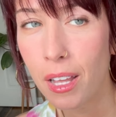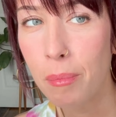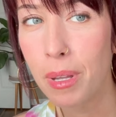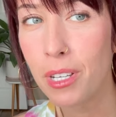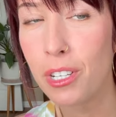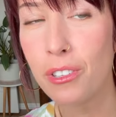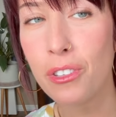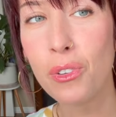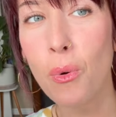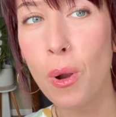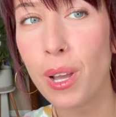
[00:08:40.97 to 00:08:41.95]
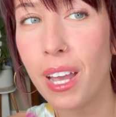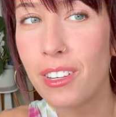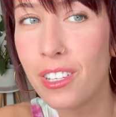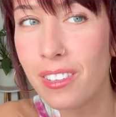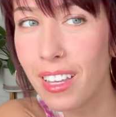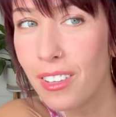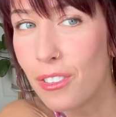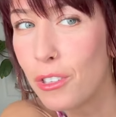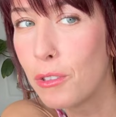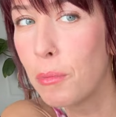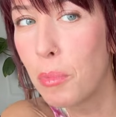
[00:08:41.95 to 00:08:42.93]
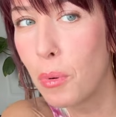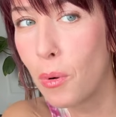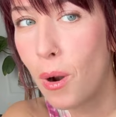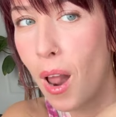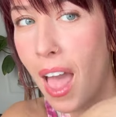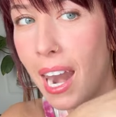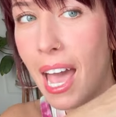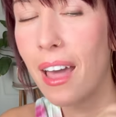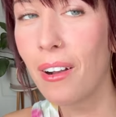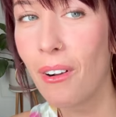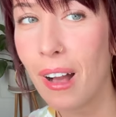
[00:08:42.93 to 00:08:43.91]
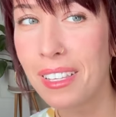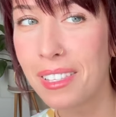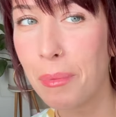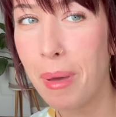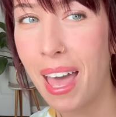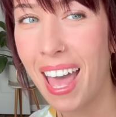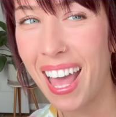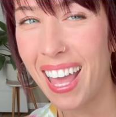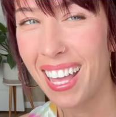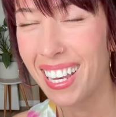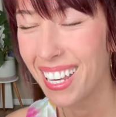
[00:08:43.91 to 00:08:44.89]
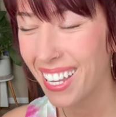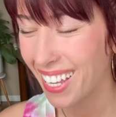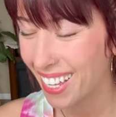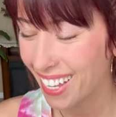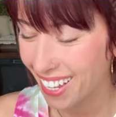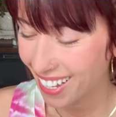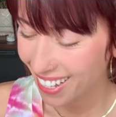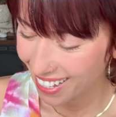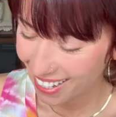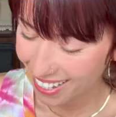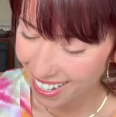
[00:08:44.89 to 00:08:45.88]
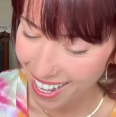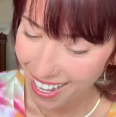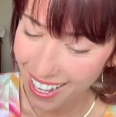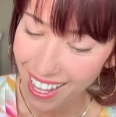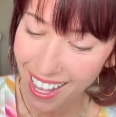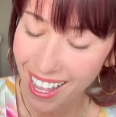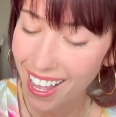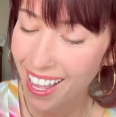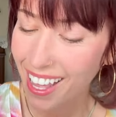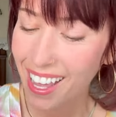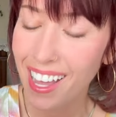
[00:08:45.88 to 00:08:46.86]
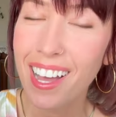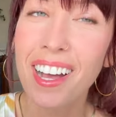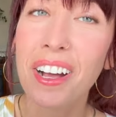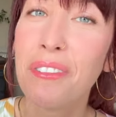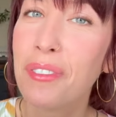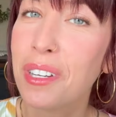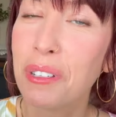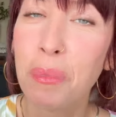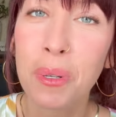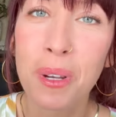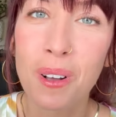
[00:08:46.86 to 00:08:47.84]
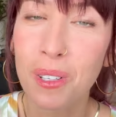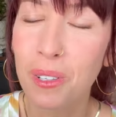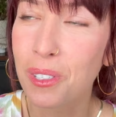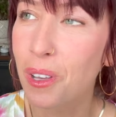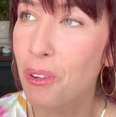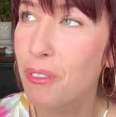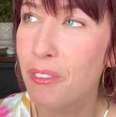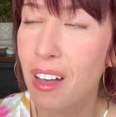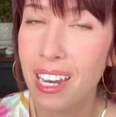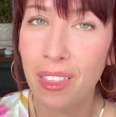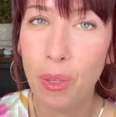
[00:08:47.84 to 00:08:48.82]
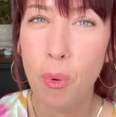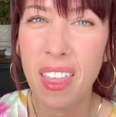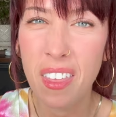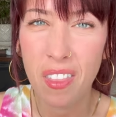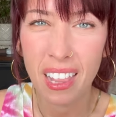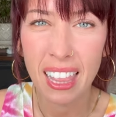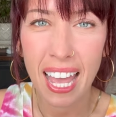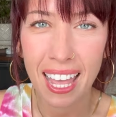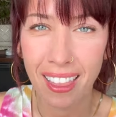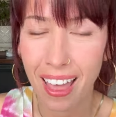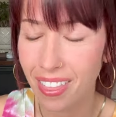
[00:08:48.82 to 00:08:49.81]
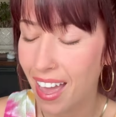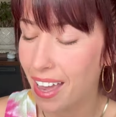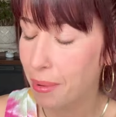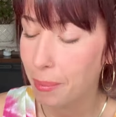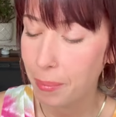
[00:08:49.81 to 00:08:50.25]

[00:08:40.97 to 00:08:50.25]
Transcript: but she's snoring and she's like spread out across the bed. Oh, French Bulldogs are so funny, the way that they lay like that.